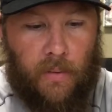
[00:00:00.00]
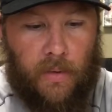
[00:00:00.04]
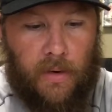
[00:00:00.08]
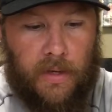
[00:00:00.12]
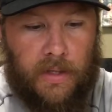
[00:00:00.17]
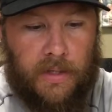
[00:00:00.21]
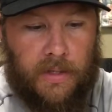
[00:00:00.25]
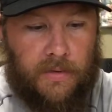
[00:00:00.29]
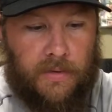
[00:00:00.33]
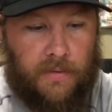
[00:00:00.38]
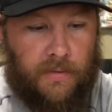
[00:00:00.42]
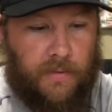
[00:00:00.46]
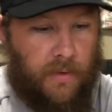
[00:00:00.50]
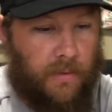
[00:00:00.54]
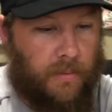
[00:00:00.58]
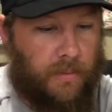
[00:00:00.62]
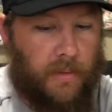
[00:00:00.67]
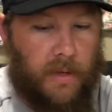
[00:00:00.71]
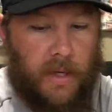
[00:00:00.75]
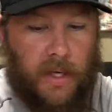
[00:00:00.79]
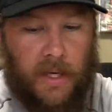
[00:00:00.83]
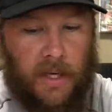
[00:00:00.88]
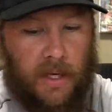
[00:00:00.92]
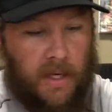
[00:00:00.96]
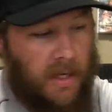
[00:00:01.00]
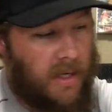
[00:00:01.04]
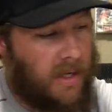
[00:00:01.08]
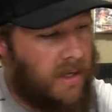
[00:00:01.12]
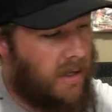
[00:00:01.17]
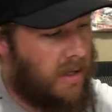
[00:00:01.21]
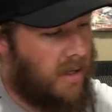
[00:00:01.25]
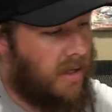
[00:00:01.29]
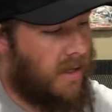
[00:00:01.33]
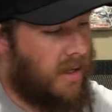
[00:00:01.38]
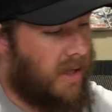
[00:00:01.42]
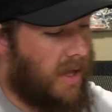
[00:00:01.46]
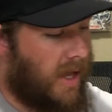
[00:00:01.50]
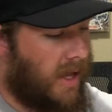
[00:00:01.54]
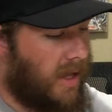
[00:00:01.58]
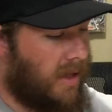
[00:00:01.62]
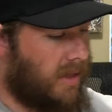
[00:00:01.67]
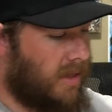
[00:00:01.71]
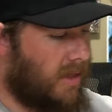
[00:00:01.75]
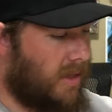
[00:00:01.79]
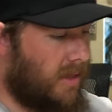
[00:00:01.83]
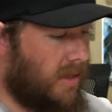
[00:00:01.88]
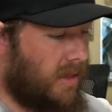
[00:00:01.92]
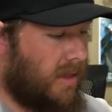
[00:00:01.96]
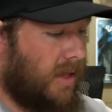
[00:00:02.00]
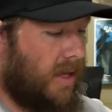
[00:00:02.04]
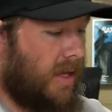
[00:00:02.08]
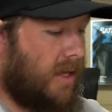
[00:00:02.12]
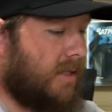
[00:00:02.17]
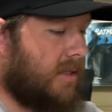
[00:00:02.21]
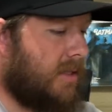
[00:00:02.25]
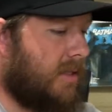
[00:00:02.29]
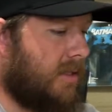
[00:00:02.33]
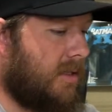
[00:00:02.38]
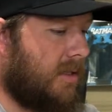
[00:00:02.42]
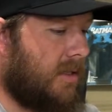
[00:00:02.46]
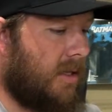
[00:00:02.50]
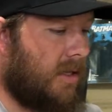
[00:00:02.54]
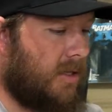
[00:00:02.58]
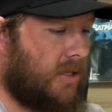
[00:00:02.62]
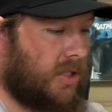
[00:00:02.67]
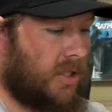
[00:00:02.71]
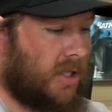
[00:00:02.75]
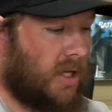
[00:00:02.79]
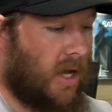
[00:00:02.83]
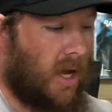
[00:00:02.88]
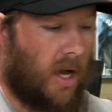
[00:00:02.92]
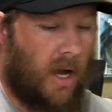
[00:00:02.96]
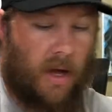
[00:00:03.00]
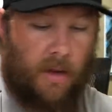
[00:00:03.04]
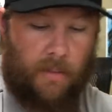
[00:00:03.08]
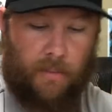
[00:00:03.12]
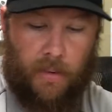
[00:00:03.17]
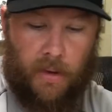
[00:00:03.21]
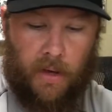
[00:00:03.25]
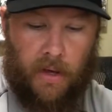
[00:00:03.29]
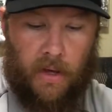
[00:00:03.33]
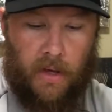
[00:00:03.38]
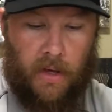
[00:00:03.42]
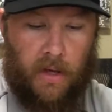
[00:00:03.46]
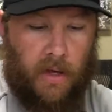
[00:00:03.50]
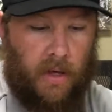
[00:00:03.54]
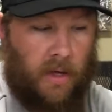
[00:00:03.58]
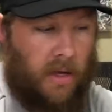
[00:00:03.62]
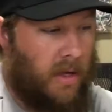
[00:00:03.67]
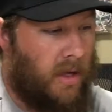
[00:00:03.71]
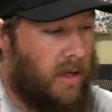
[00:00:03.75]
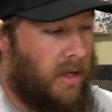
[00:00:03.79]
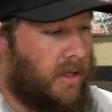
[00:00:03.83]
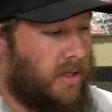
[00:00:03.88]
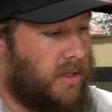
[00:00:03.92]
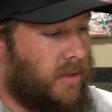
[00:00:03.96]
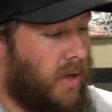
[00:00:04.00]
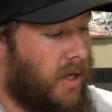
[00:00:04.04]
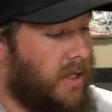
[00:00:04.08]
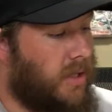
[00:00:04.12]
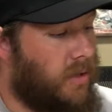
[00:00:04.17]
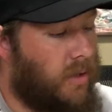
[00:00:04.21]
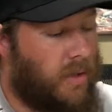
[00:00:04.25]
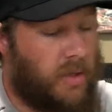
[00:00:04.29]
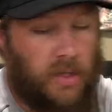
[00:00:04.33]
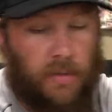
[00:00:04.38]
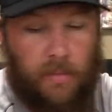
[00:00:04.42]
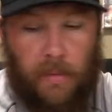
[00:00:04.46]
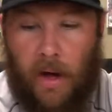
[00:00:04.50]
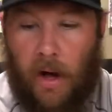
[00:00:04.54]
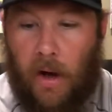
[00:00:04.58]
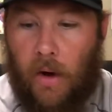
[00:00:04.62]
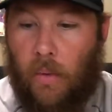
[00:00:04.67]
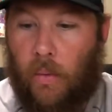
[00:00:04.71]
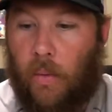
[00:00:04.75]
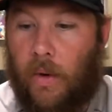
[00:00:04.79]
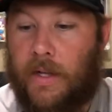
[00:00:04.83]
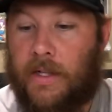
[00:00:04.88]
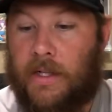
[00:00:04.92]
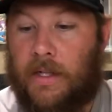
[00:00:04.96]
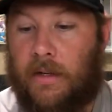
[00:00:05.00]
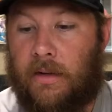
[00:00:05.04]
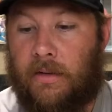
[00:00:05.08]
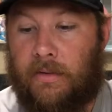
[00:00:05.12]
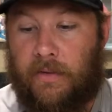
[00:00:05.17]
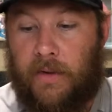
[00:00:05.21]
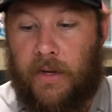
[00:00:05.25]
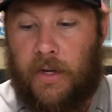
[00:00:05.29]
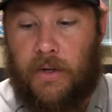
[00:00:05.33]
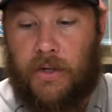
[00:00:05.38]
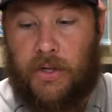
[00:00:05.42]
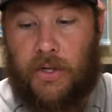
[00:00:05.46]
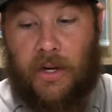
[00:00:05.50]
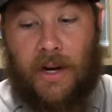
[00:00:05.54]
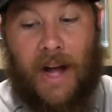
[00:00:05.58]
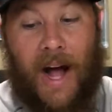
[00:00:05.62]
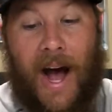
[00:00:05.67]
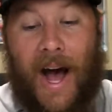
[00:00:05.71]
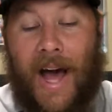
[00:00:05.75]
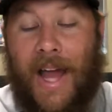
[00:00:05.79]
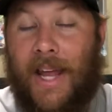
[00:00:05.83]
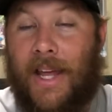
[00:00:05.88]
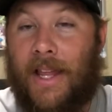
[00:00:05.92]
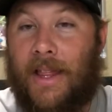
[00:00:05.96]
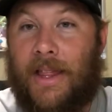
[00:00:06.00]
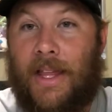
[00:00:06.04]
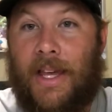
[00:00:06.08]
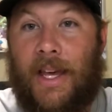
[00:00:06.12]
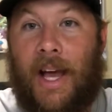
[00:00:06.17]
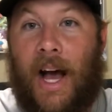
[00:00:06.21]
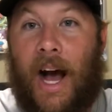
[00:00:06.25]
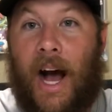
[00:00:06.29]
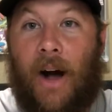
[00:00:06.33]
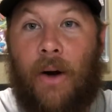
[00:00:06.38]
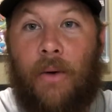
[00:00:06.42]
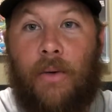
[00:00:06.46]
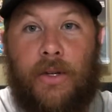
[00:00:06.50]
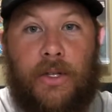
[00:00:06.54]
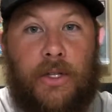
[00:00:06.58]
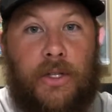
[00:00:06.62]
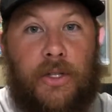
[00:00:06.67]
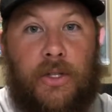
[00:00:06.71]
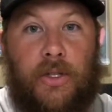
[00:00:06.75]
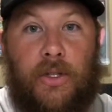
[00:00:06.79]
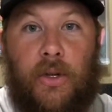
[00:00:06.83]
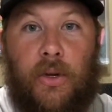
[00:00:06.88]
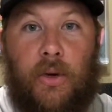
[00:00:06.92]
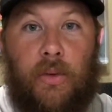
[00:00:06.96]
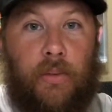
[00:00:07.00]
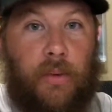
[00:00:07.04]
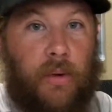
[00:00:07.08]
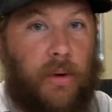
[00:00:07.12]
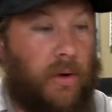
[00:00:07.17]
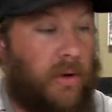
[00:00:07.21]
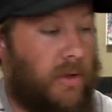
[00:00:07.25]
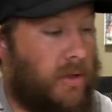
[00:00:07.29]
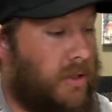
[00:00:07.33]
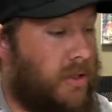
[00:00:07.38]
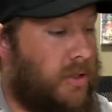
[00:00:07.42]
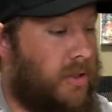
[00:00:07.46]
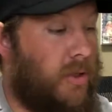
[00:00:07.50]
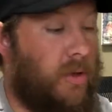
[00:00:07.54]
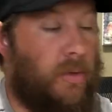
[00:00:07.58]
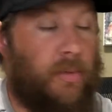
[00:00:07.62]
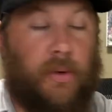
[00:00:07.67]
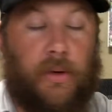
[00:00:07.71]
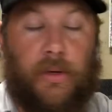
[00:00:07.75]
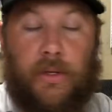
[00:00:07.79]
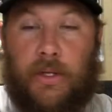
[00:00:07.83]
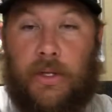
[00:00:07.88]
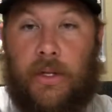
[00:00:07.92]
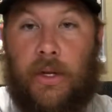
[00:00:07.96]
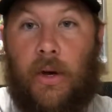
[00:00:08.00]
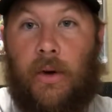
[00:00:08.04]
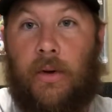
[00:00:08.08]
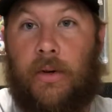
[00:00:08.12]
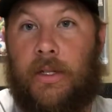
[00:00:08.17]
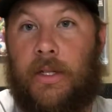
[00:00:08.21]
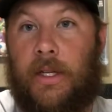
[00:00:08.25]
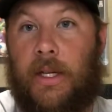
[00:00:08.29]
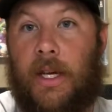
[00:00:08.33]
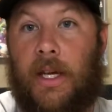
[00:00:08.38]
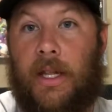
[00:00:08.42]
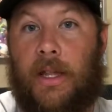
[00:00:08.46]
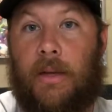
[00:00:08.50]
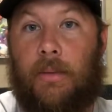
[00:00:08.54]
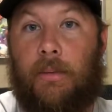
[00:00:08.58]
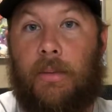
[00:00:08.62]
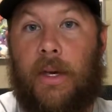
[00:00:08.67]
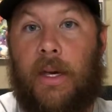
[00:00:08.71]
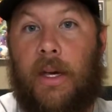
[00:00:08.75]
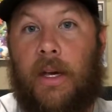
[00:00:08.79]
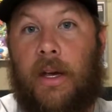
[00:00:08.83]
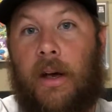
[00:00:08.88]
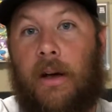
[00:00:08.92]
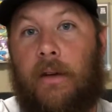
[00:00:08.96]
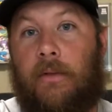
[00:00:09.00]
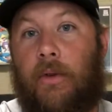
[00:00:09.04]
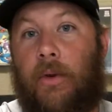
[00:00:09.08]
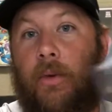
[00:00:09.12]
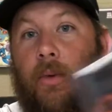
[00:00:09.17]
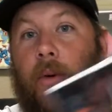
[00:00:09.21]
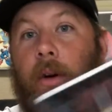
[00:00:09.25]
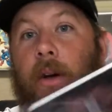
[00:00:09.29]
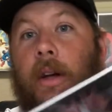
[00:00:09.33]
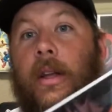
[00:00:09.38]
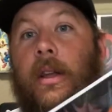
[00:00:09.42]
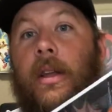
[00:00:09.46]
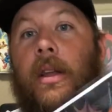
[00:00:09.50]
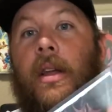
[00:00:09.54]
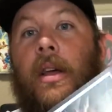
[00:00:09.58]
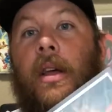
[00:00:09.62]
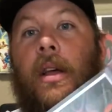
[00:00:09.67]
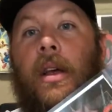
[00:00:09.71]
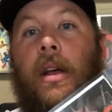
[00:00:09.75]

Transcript: ones for me at this shop. So I told you about Once in Future. I didn't think, I was super, super stoked to get the B cover one